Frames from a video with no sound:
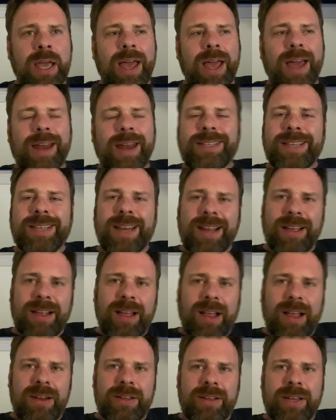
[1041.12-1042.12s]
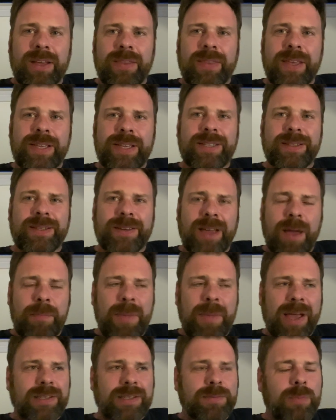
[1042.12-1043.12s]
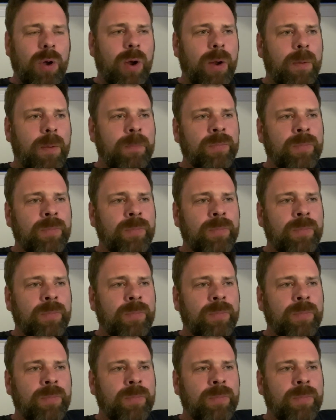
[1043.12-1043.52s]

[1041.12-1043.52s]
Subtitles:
And he said, I'll look at this and come back tomorrow.